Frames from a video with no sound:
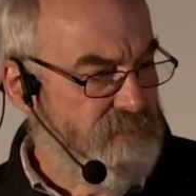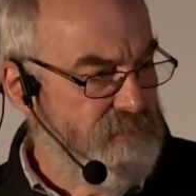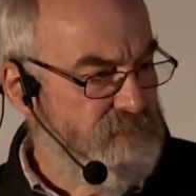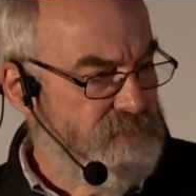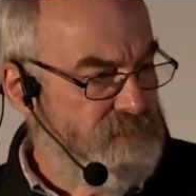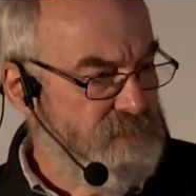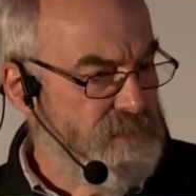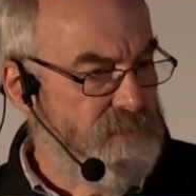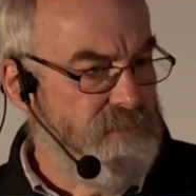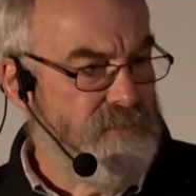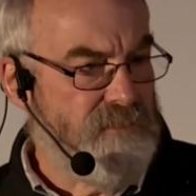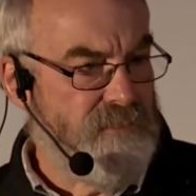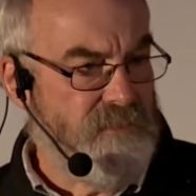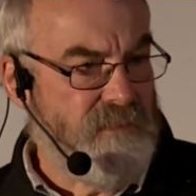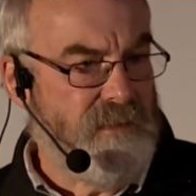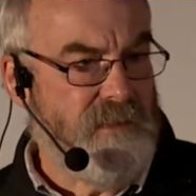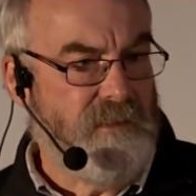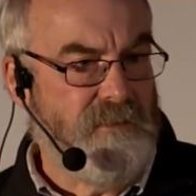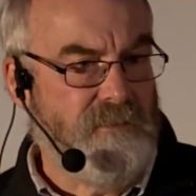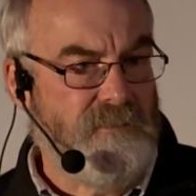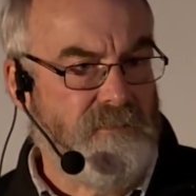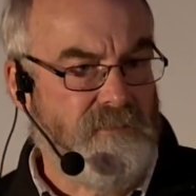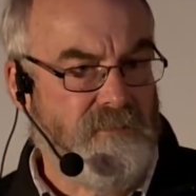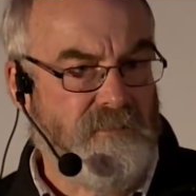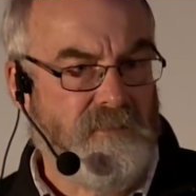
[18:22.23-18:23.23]
You choose
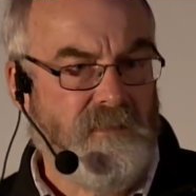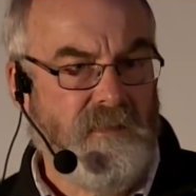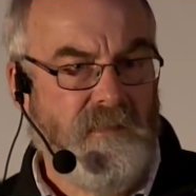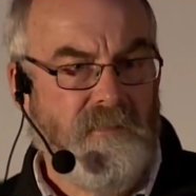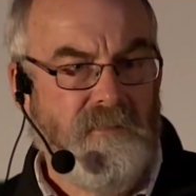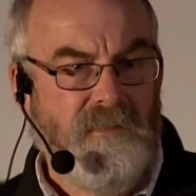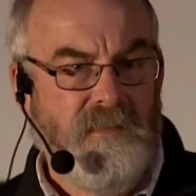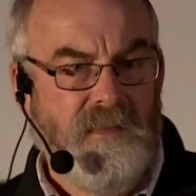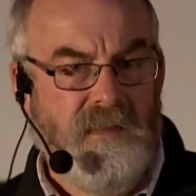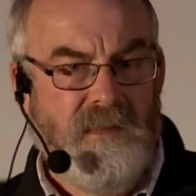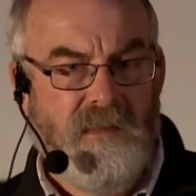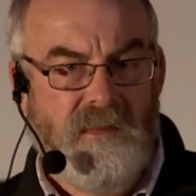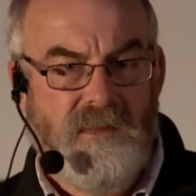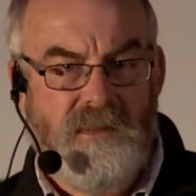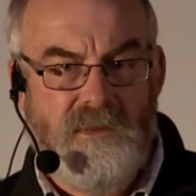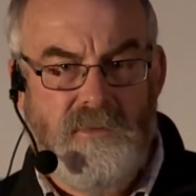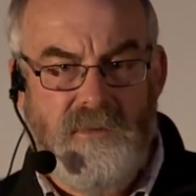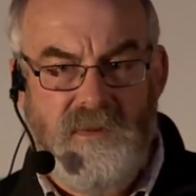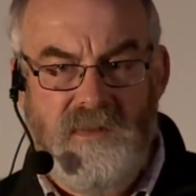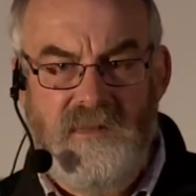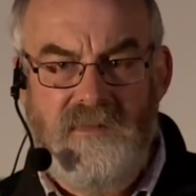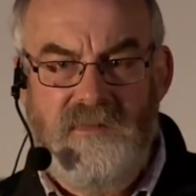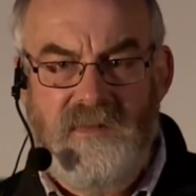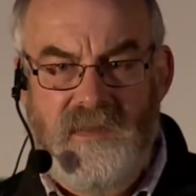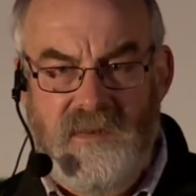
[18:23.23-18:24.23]
those, you
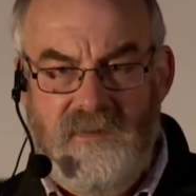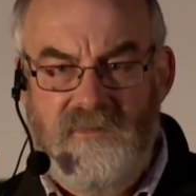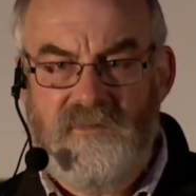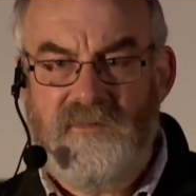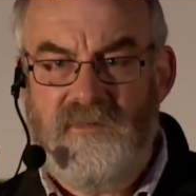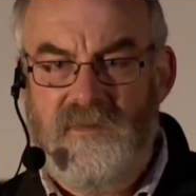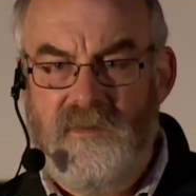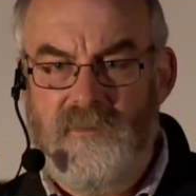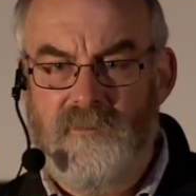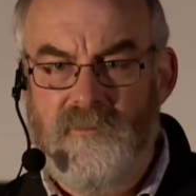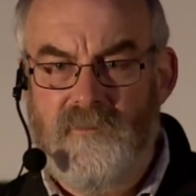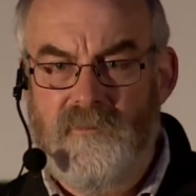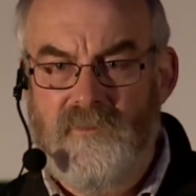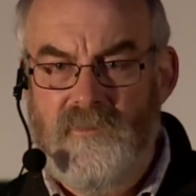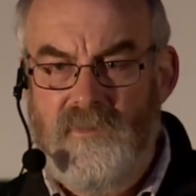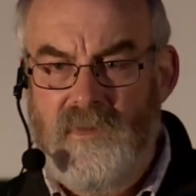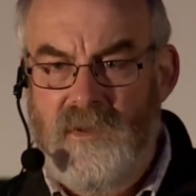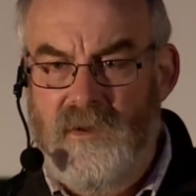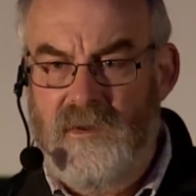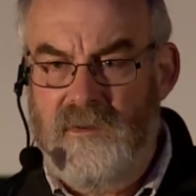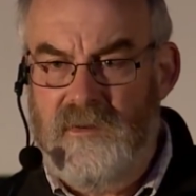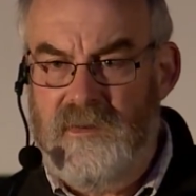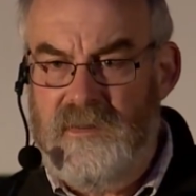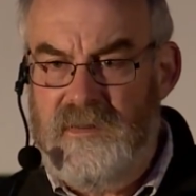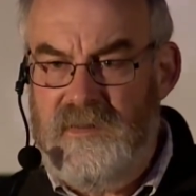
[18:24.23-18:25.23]
index them
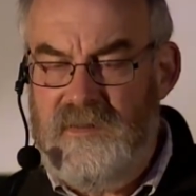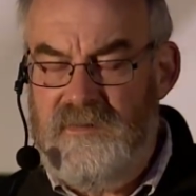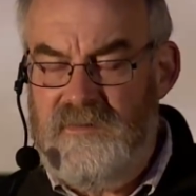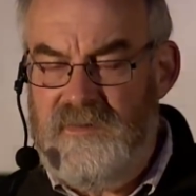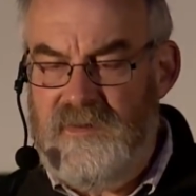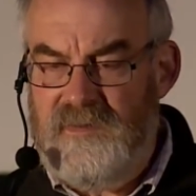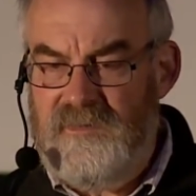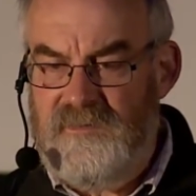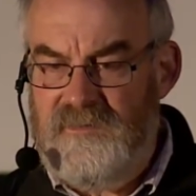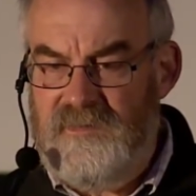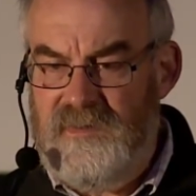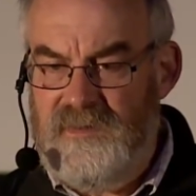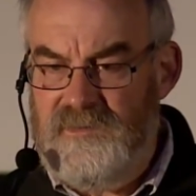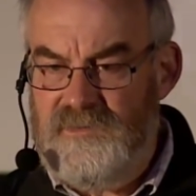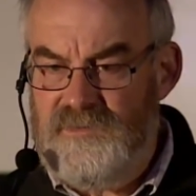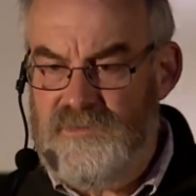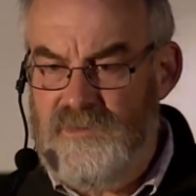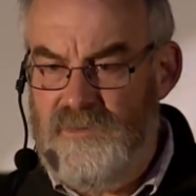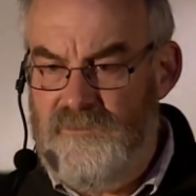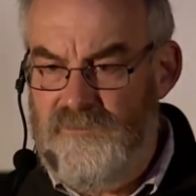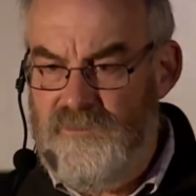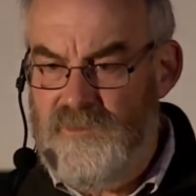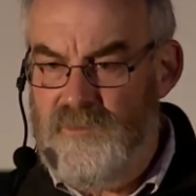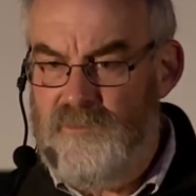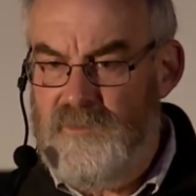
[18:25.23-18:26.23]
on an index set
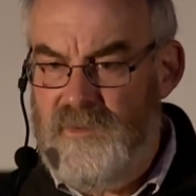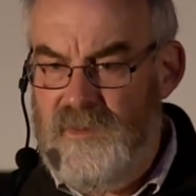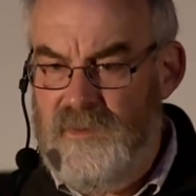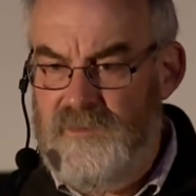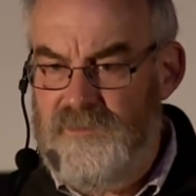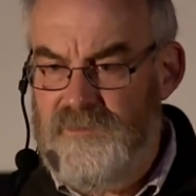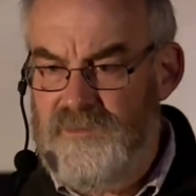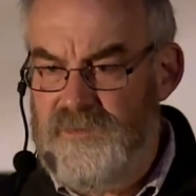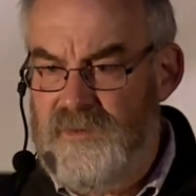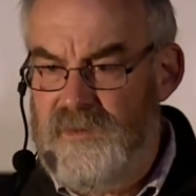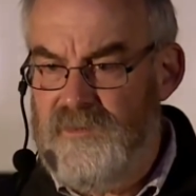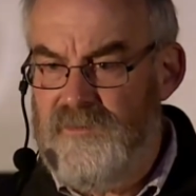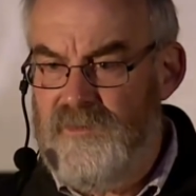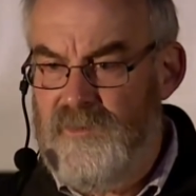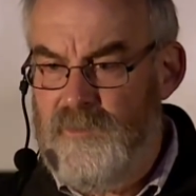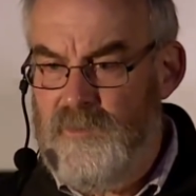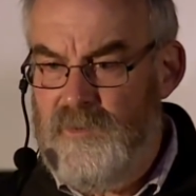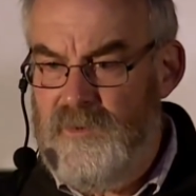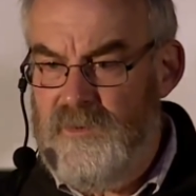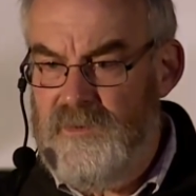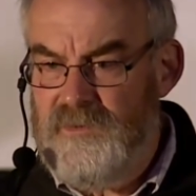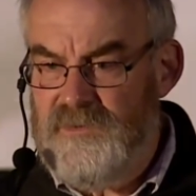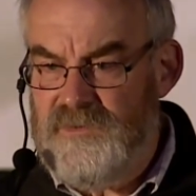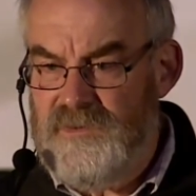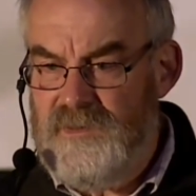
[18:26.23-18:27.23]
drawn from cultural
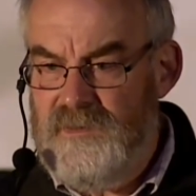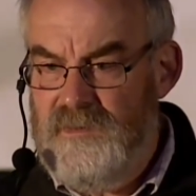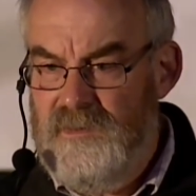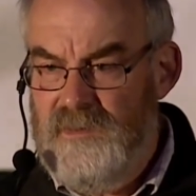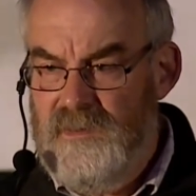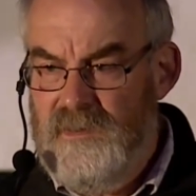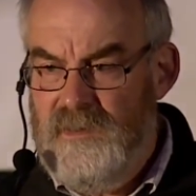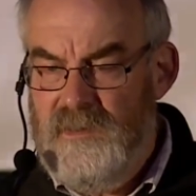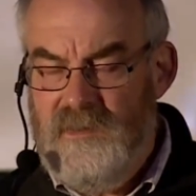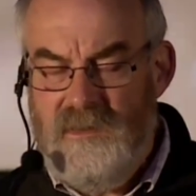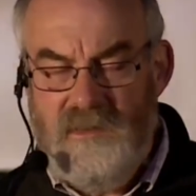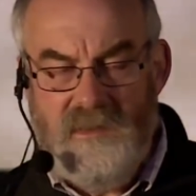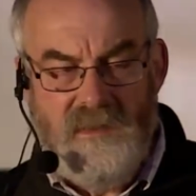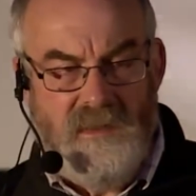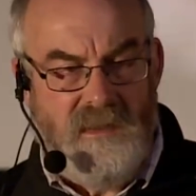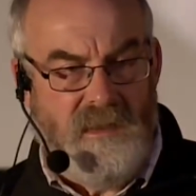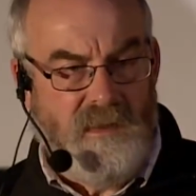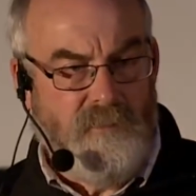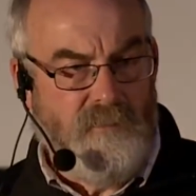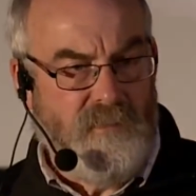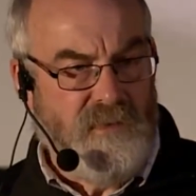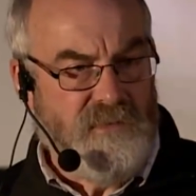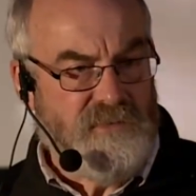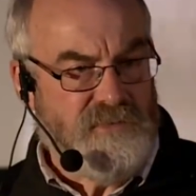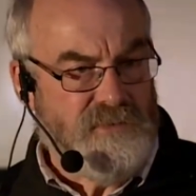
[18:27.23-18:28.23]
anthropology,
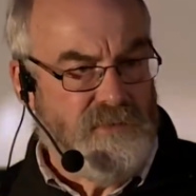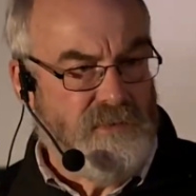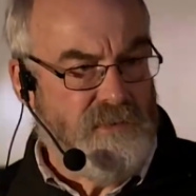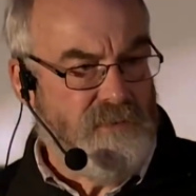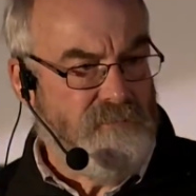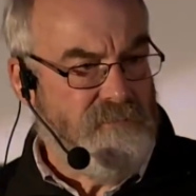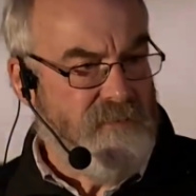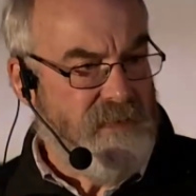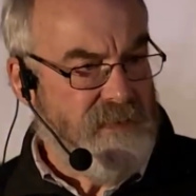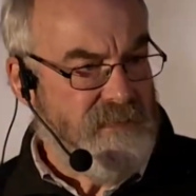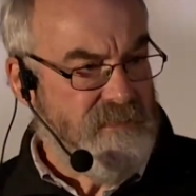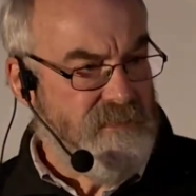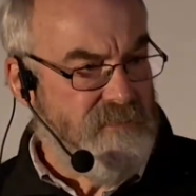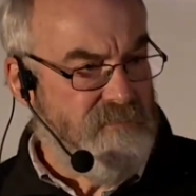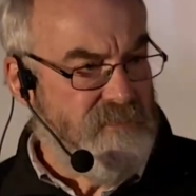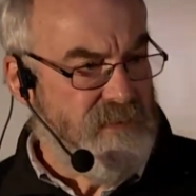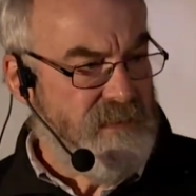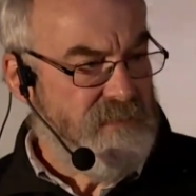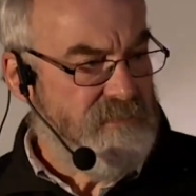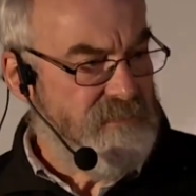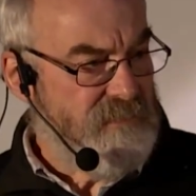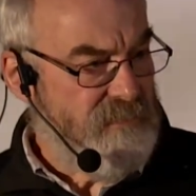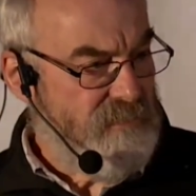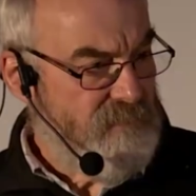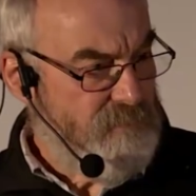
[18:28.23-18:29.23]
and we draw effectively
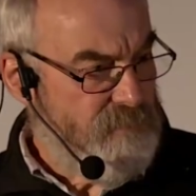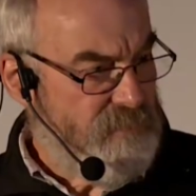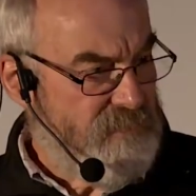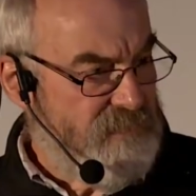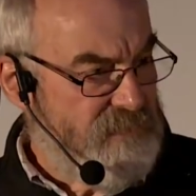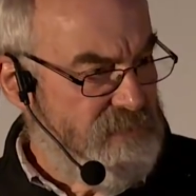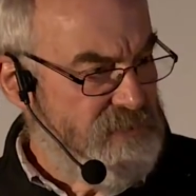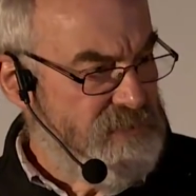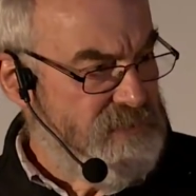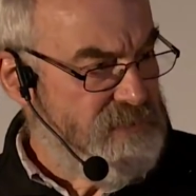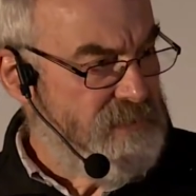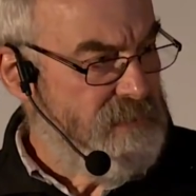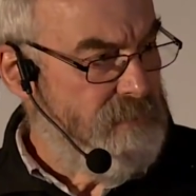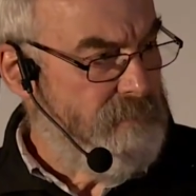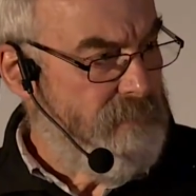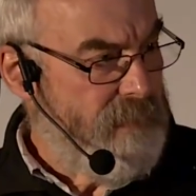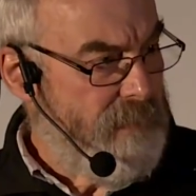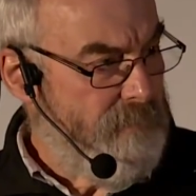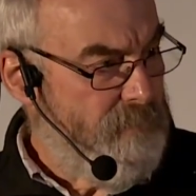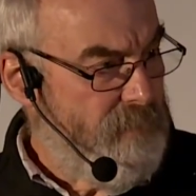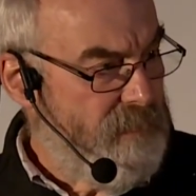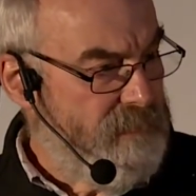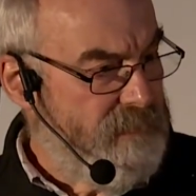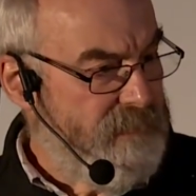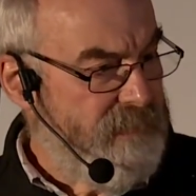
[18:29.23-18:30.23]
a dispositional
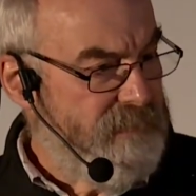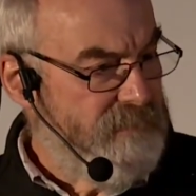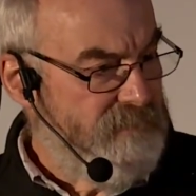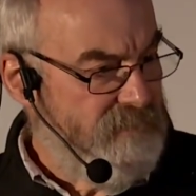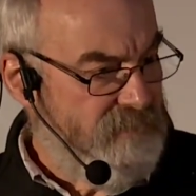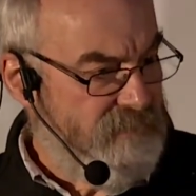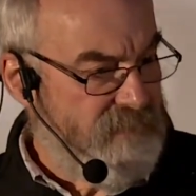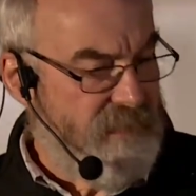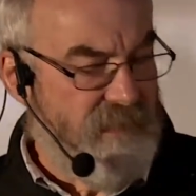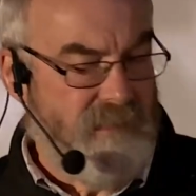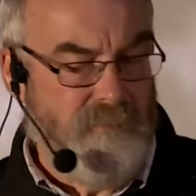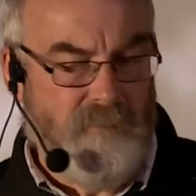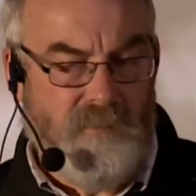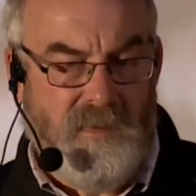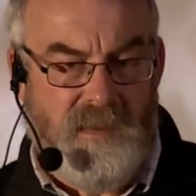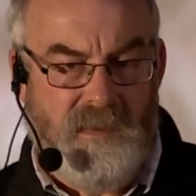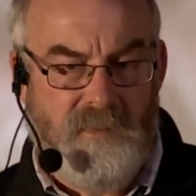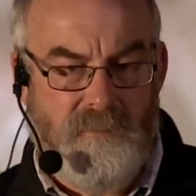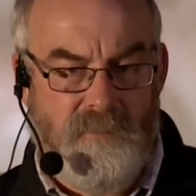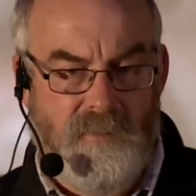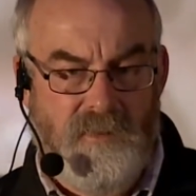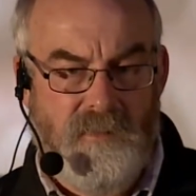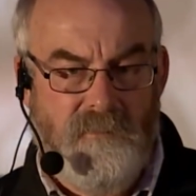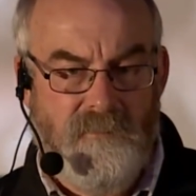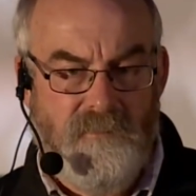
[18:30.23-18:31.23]
map, a landscape
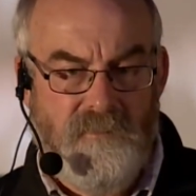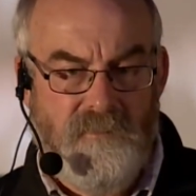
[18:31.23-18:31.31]
map,